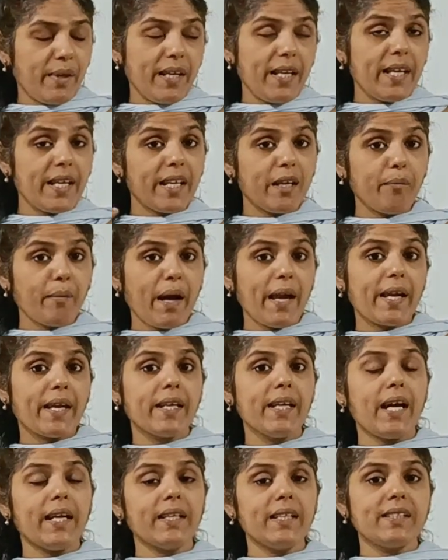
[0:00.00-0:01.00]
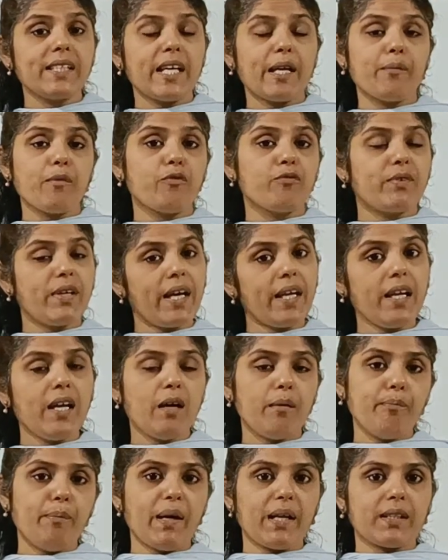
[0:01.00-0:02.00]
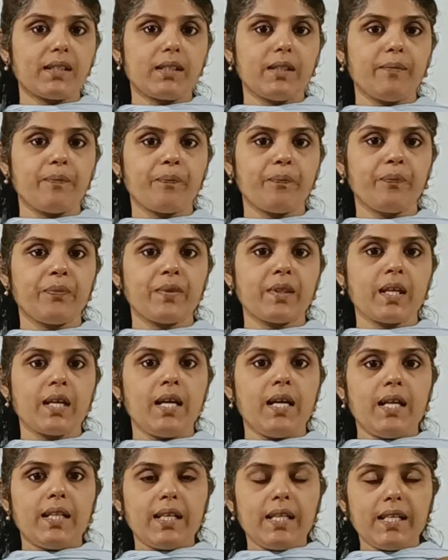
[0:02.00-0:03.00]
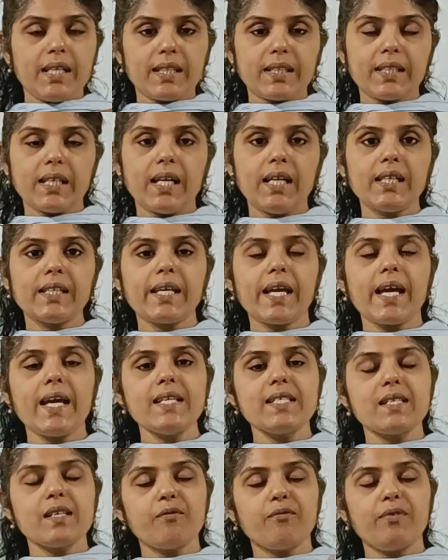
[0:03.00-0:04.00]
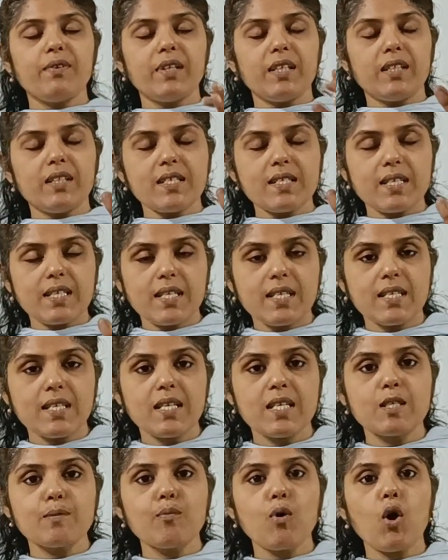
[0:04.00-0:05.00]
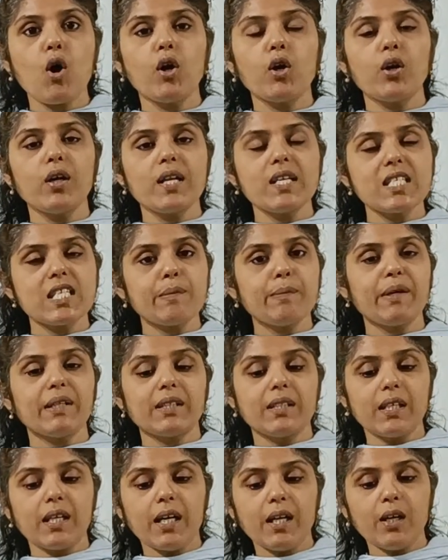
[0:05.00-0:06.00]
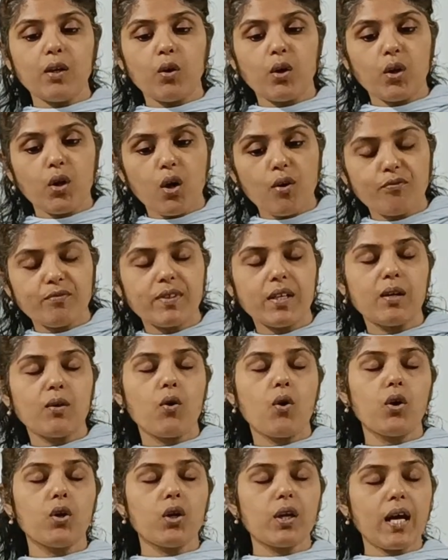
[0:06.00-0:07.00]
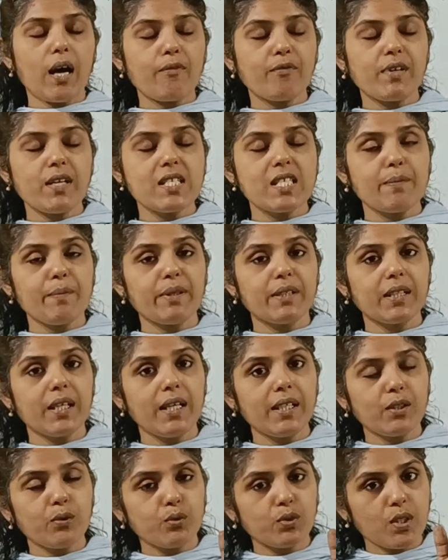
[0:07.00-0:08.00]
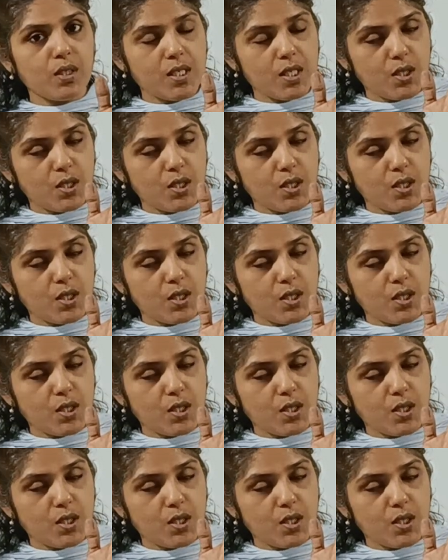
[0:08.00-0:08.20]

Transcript: illegal migrant at the time of their birth. In the third case, if the citizen is born on December 3rd on or after December 3rd,